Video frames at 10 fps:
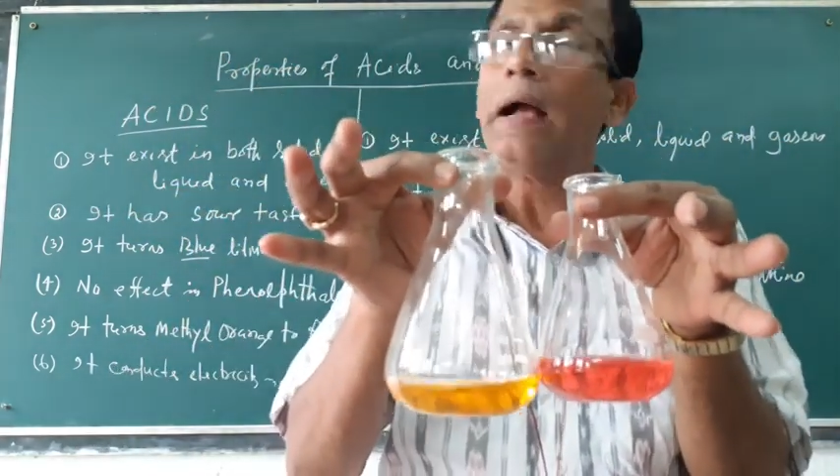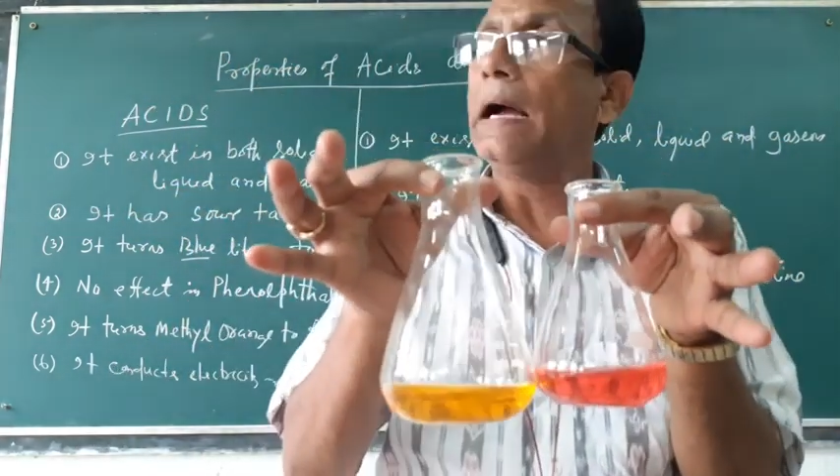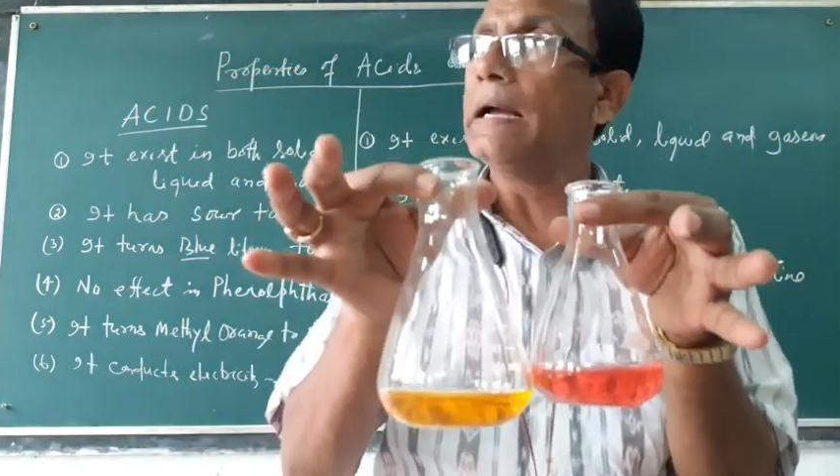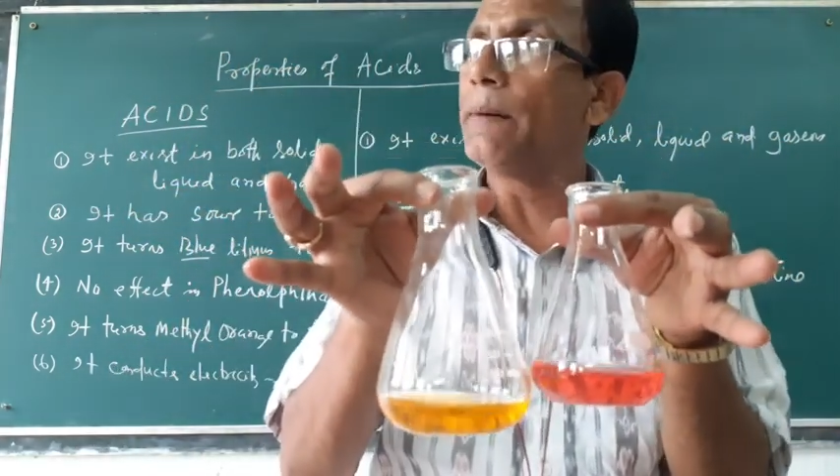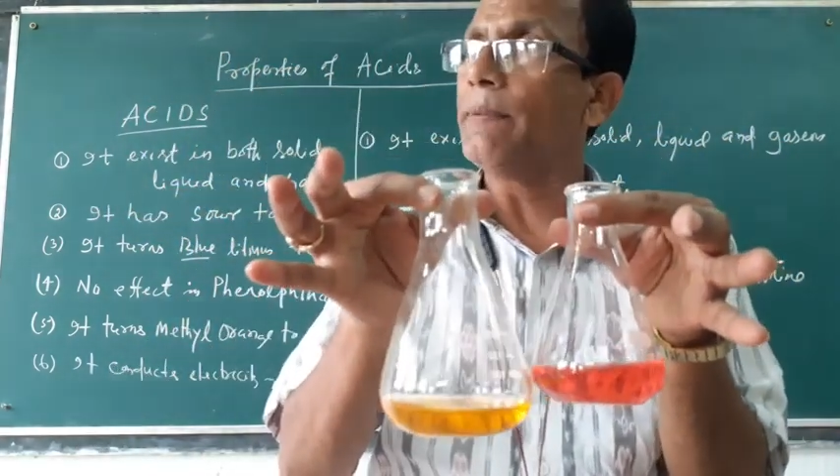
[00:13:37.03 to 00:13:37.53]

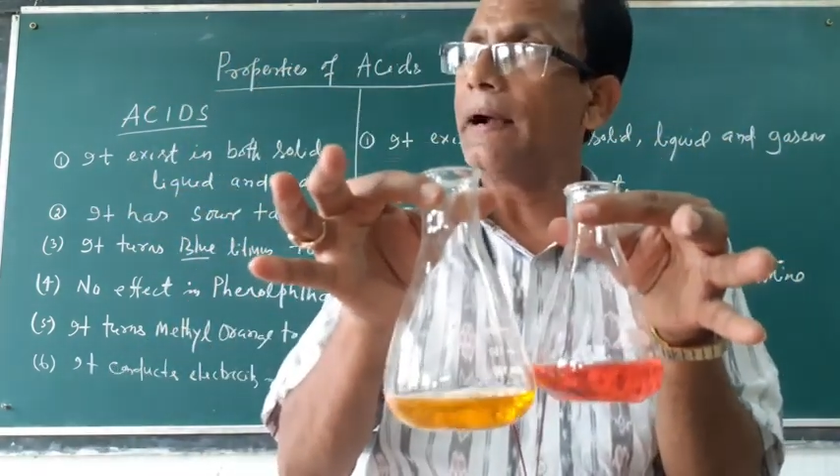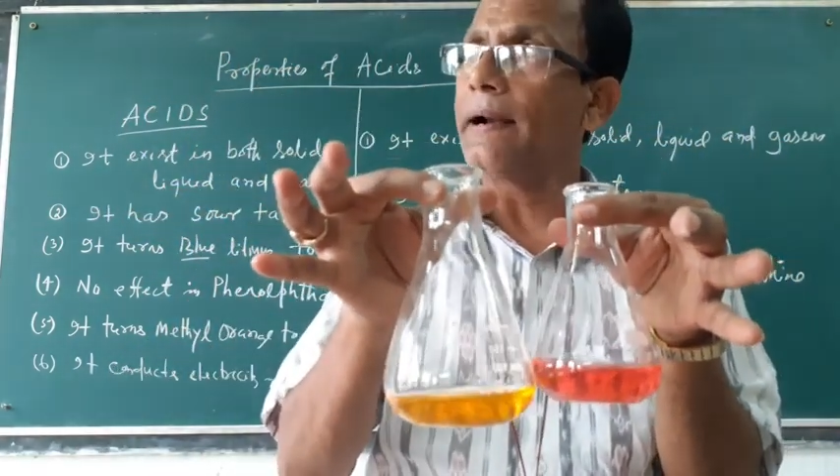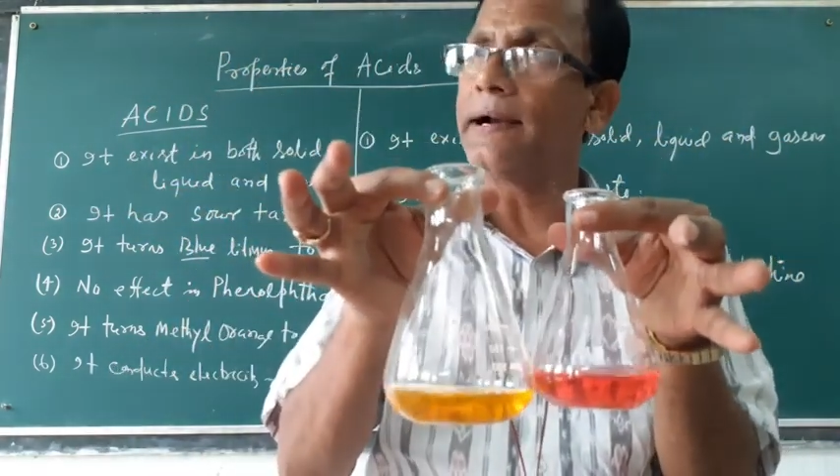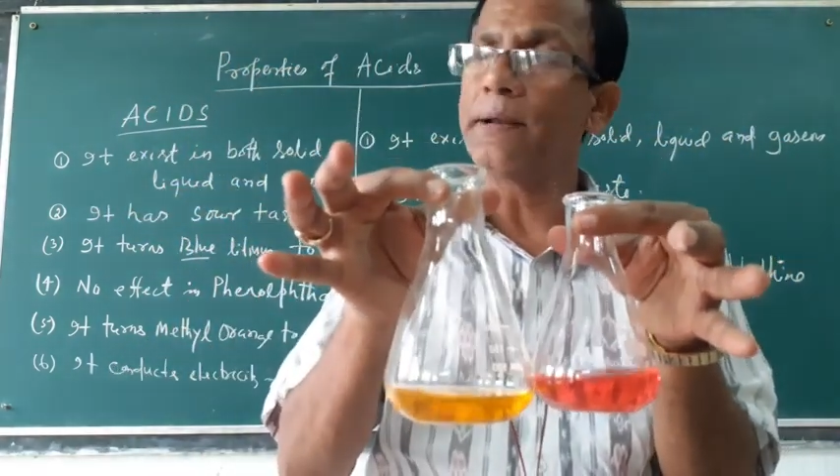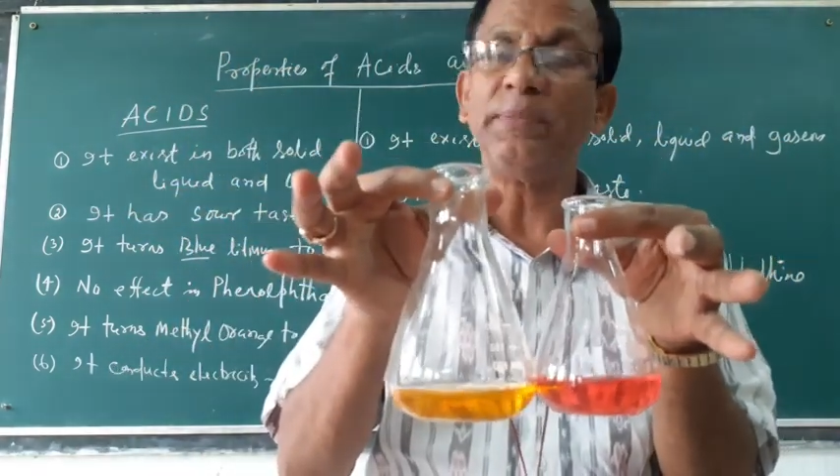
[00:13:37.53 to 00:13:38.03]
I have
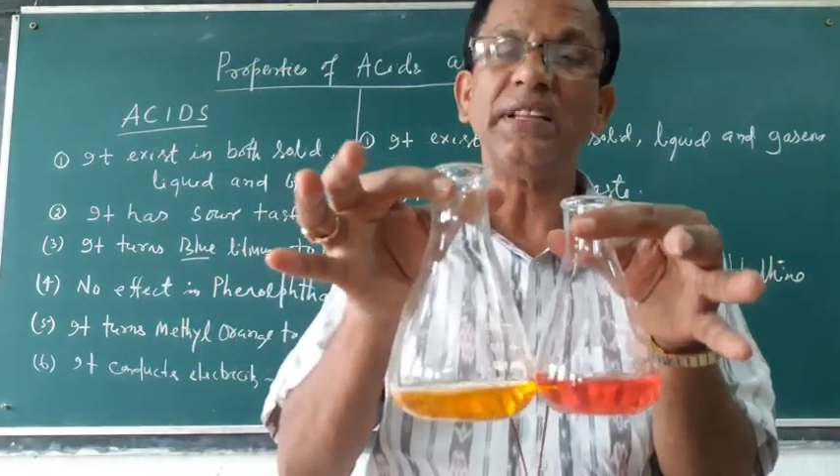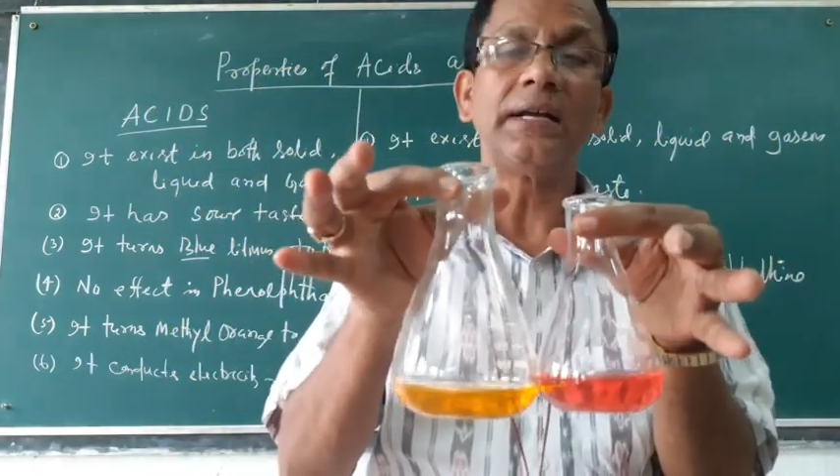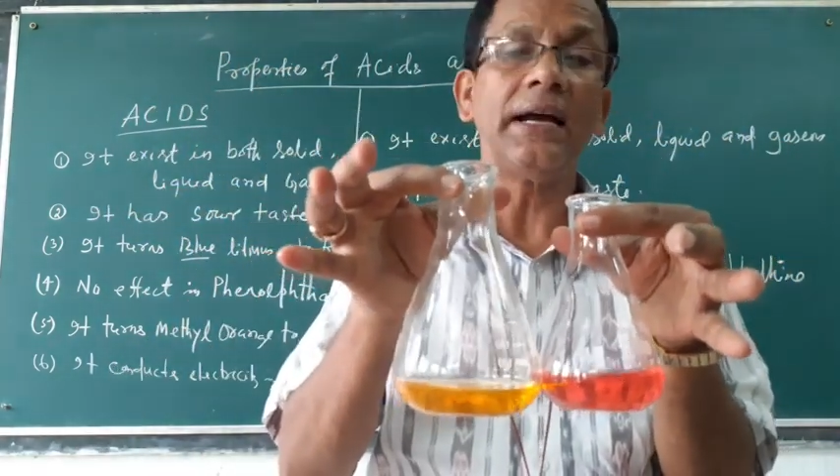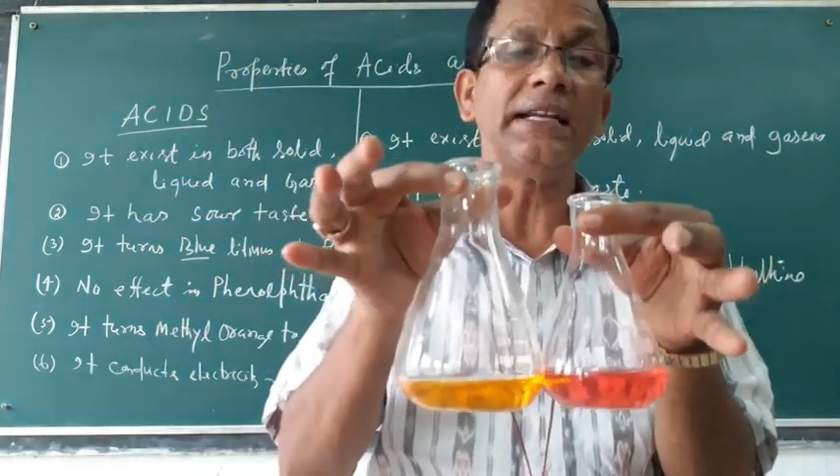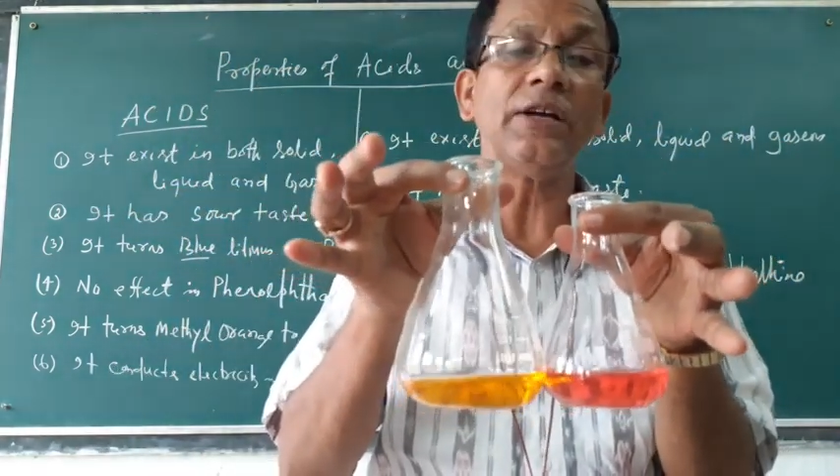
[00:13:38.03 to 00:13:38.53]
added
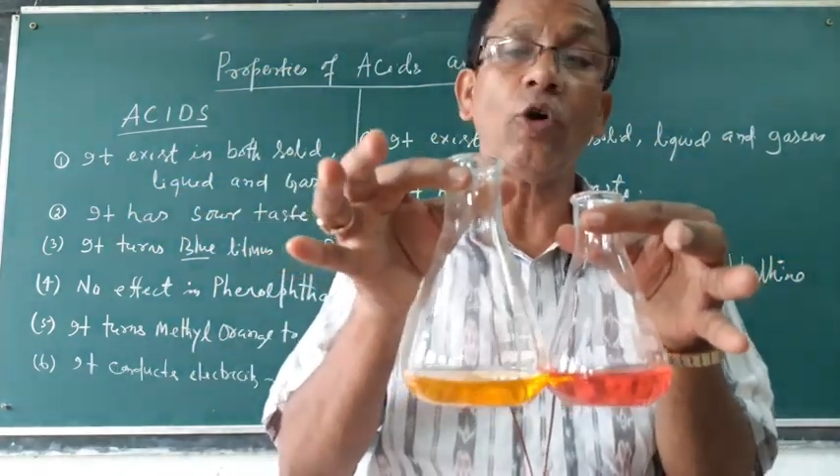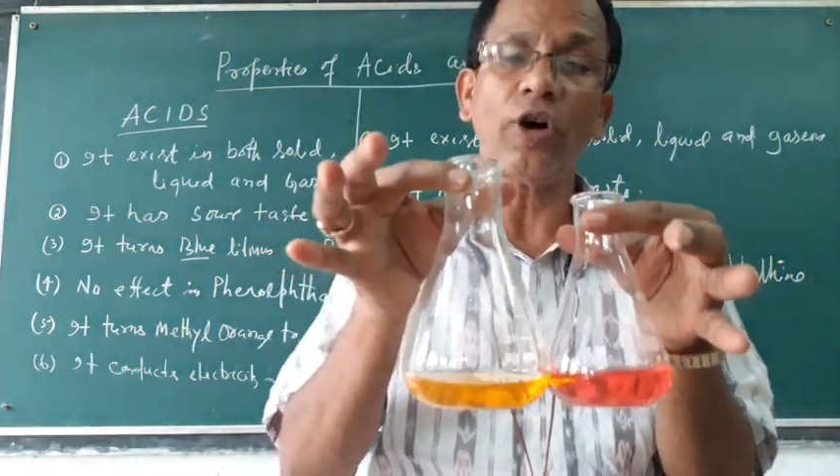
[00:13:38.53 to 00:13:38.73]
methyl